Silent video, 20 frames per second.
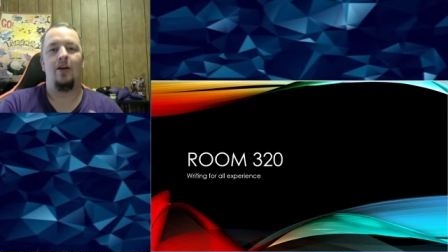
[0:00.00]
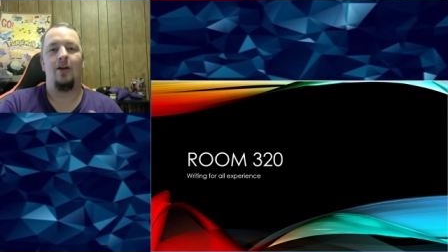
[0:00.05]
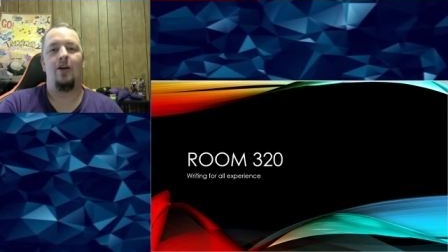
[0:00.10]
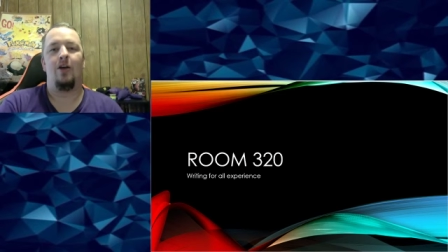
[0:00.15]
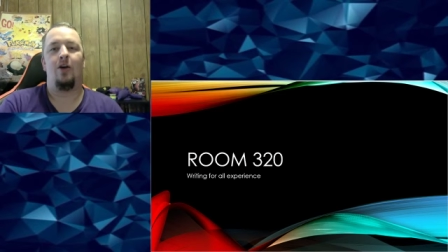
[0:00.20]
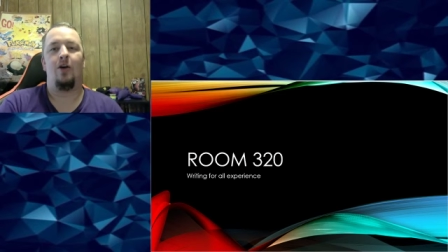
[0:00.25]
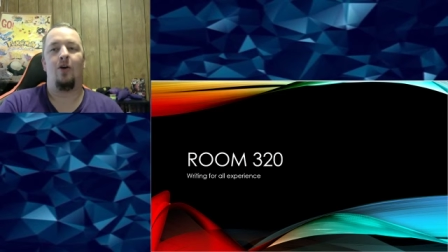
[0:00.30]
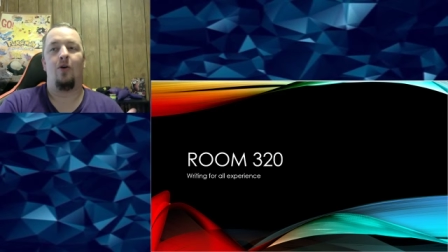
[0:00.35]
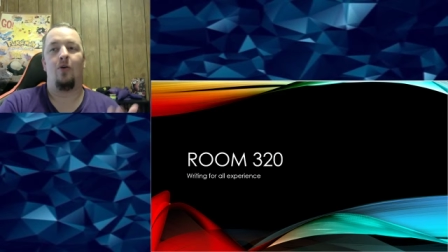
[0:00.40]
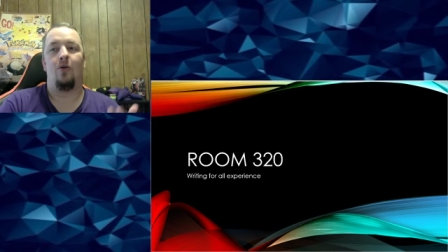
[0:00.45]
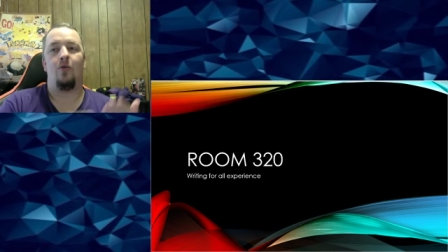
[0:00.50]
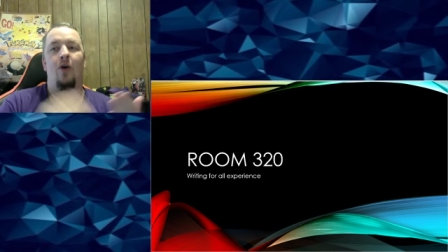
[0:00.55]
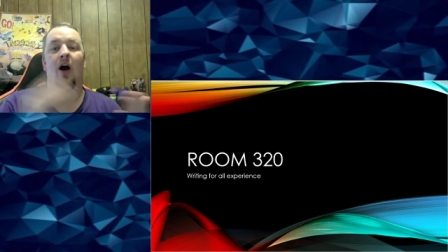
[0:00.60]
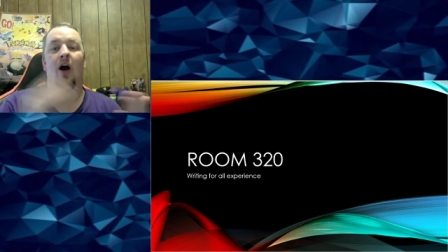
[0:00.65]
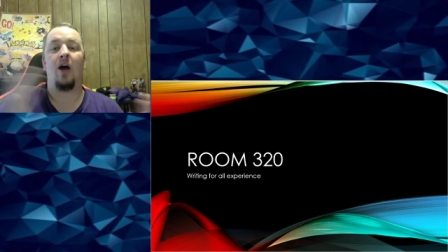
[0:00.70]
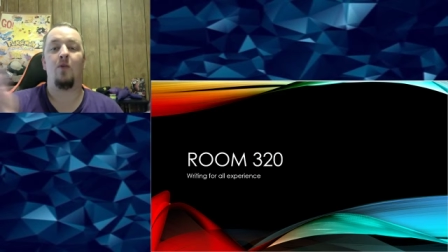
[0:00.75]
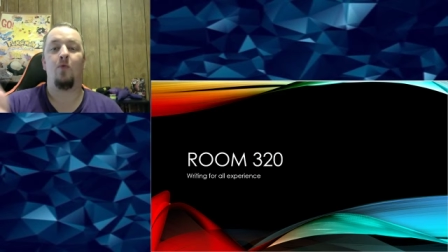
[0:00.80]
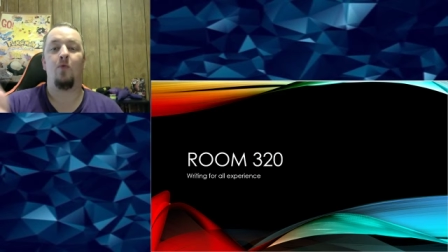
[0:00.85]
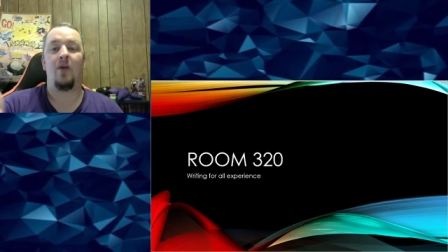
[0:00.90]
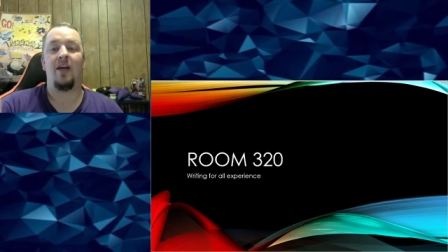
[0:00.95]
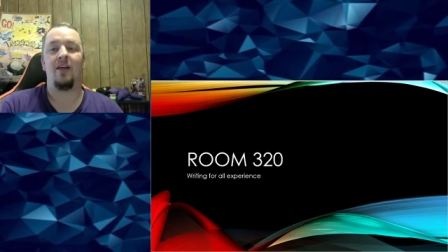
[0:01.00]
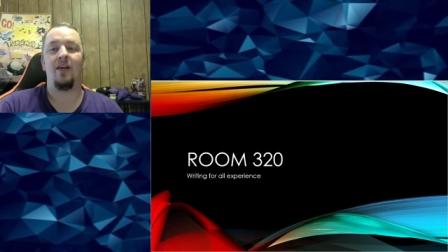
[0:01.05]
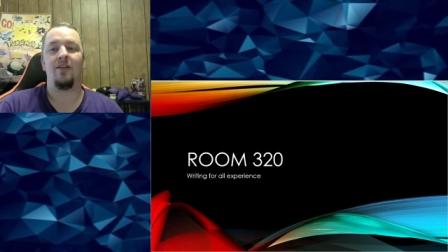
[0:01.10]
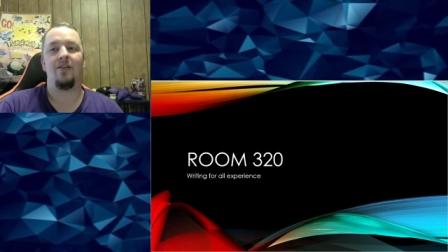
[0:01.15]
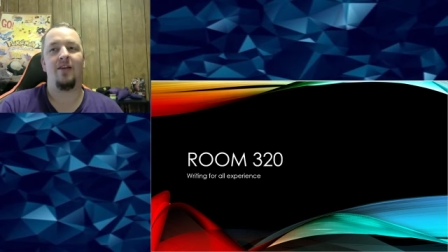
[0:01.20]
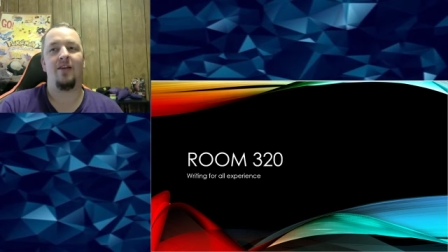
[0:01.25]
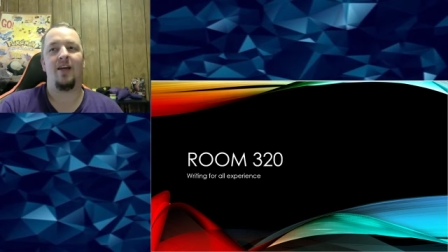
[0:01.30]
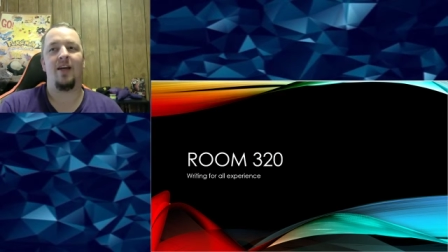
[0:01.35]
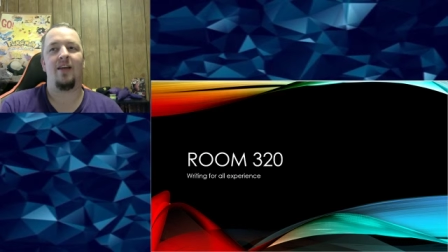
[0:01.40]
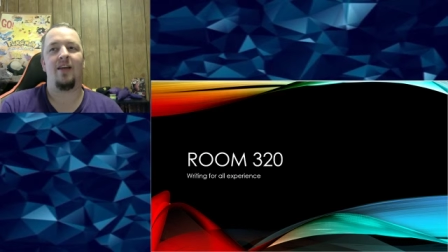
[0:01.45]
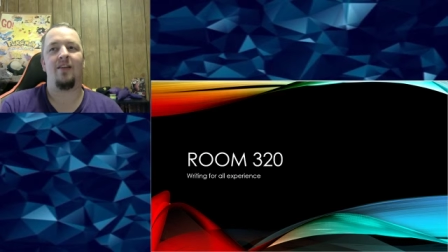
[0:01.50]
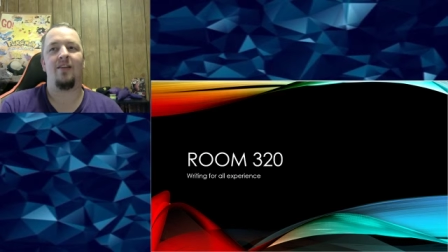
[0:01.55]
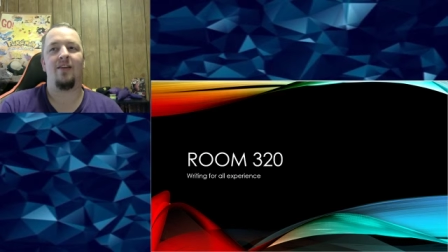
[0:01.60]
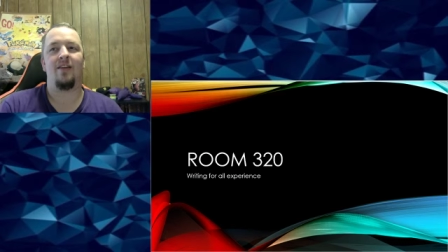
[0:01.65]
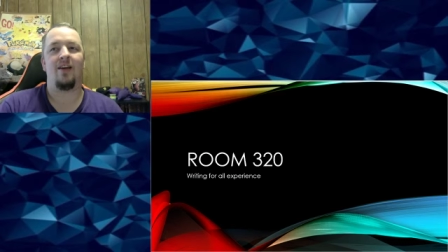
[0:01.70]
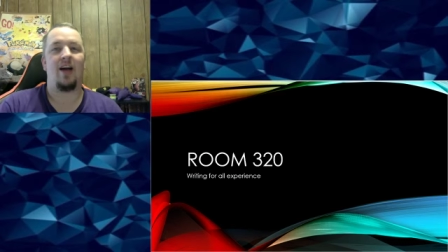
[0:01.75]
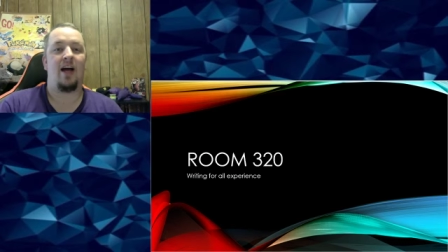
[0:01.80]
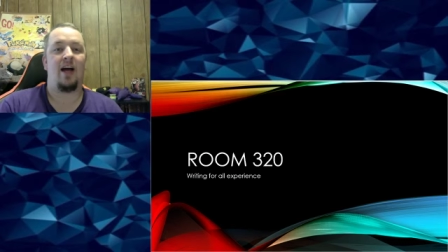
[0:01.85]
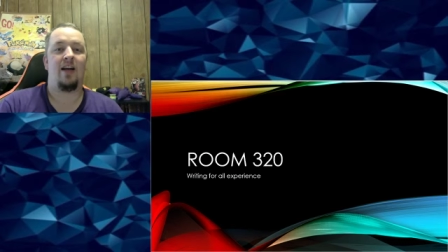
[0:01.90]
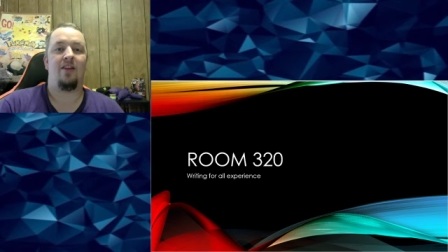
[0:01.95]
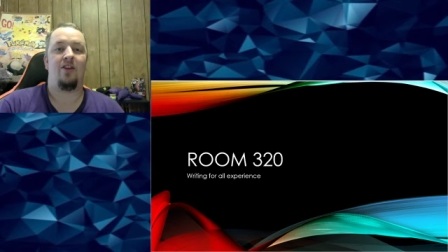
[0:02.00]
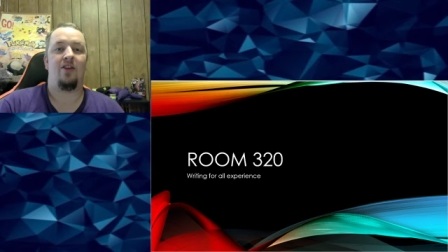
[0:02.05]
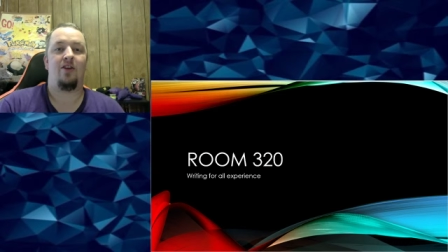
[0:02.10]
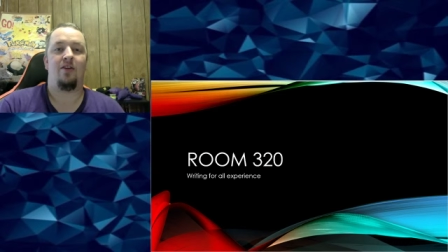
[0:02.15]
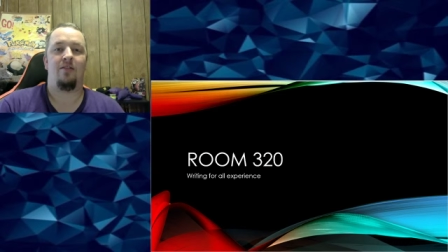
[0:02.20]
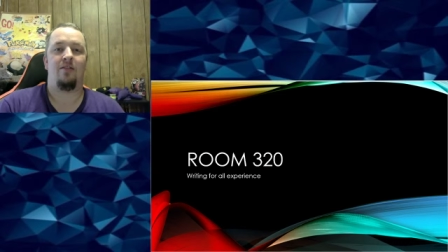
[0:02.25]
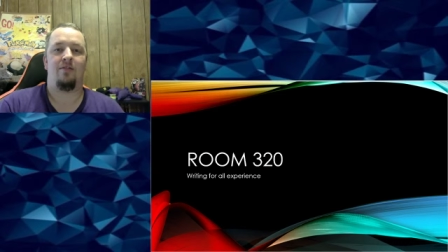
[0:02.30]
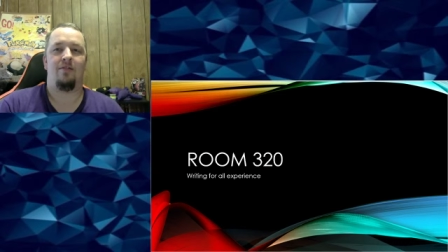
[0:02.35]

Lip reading: You know, Ron Weasley is kind of